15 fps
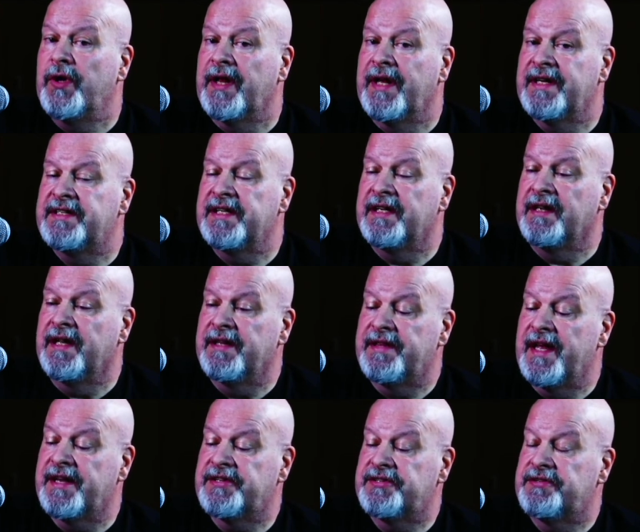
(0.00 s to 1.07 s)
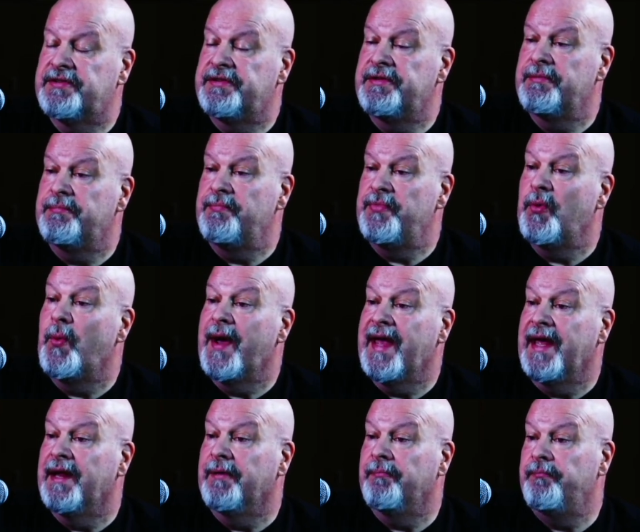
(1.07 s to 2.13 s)
realizing that that's
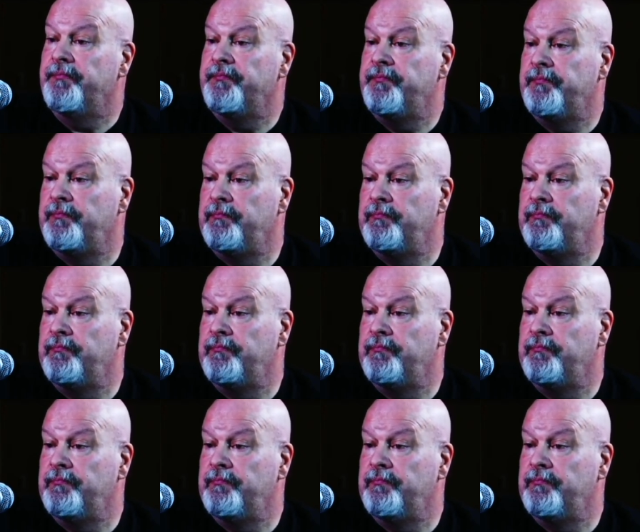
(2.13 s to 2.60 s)
the way in.